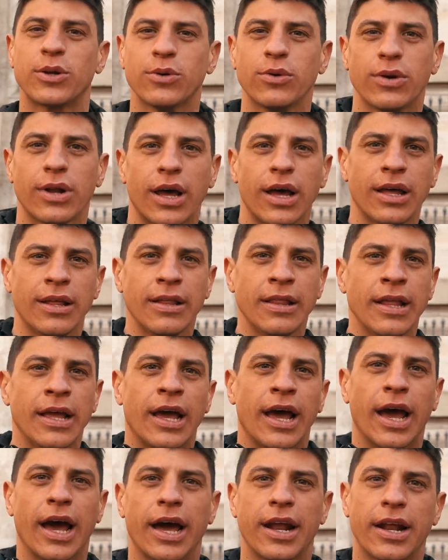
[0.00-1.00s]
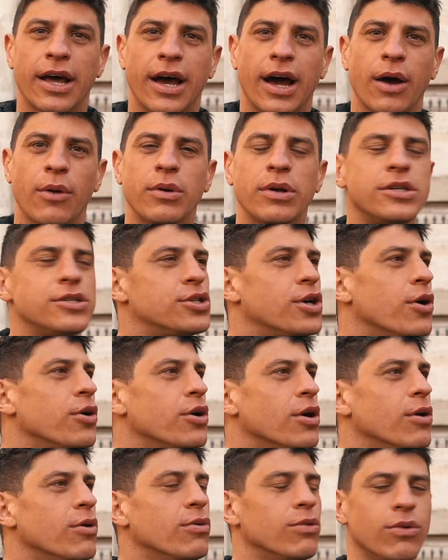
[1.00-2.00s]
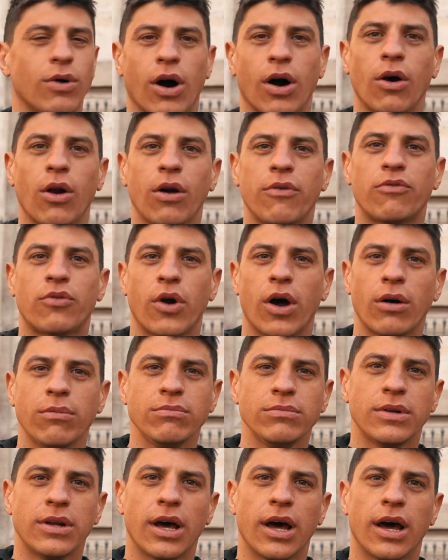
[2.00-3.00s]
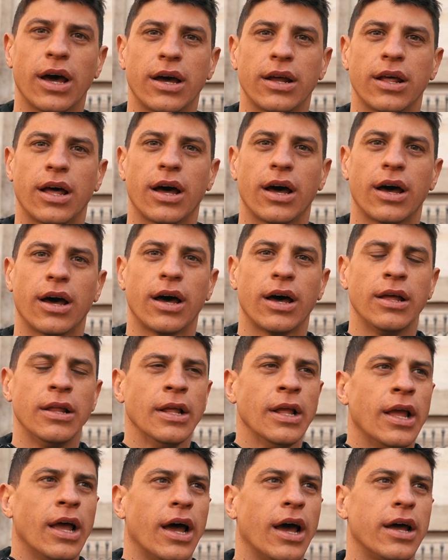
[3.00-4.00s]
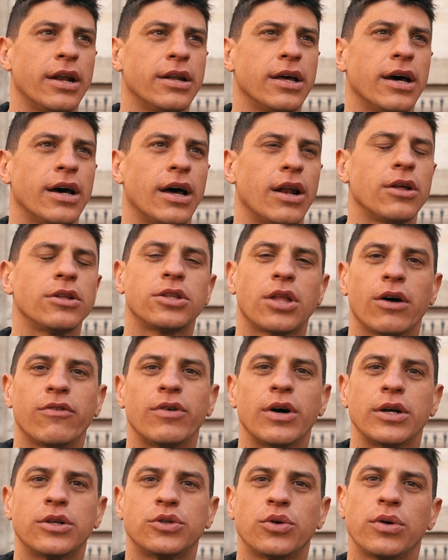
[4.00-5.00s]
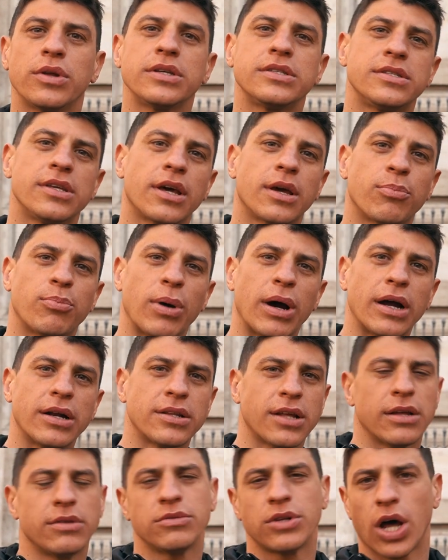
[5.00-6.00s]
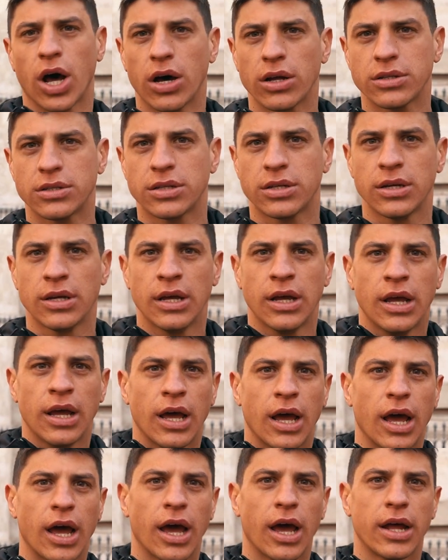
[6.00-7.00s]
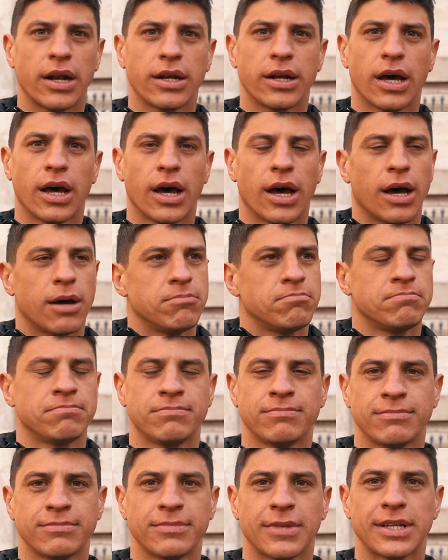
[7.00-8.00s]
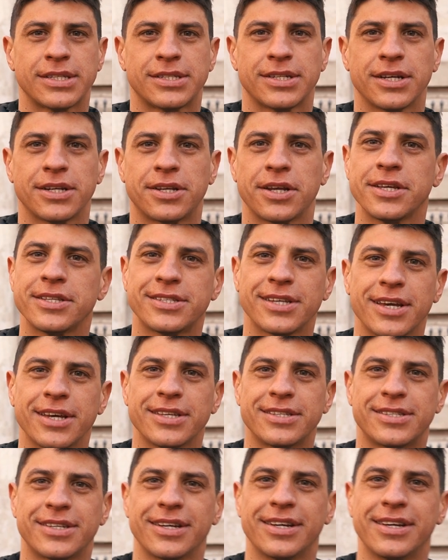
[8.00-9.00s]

Tour and uh, I will show you all of Rome uh, uh, and uh, a lot of uh, touristic part and not and um, that's it, it's Perfect.